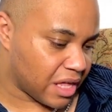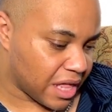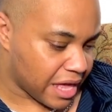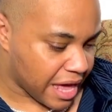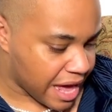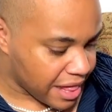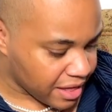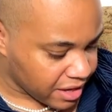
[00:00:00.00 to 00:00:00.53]

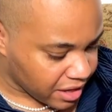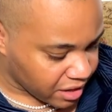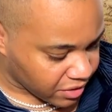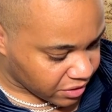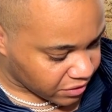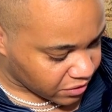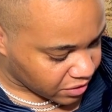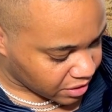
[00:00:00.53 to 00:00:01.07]
like alligator.
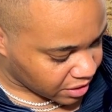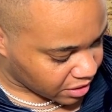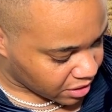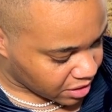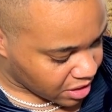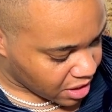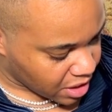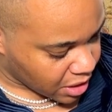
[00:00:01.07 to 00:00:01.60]
This look like.
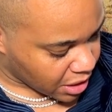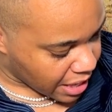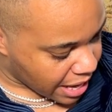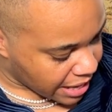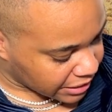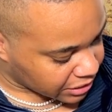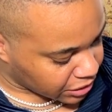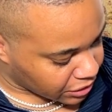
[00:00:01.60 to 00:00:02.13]

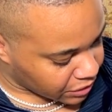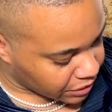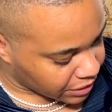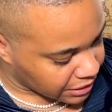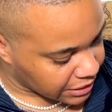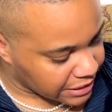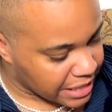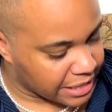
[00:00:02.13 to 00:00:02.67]
Actually, no,
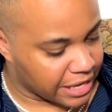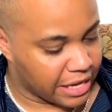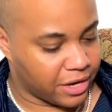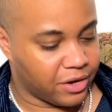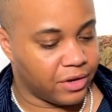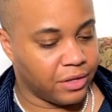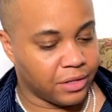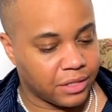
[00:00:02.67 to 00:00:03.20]
this is
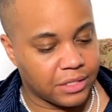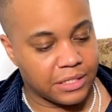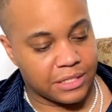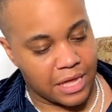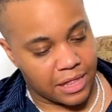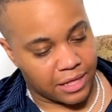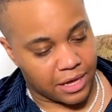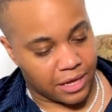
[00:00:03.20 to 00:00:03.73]
alligator. This is
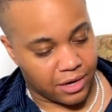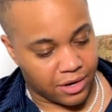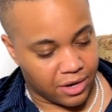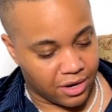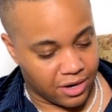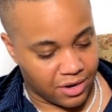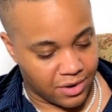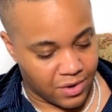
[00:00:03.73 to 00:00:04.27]
alligator.
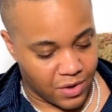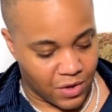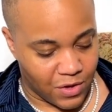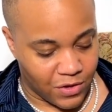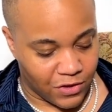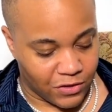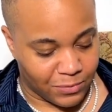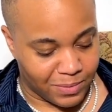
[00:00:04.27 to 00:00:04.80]

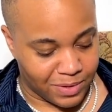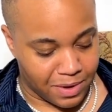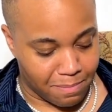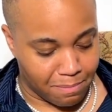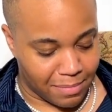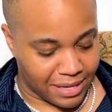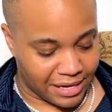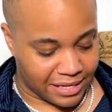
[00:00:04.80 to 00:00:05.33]
It's been a
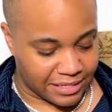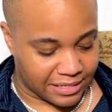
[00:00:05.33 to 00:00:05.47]
minute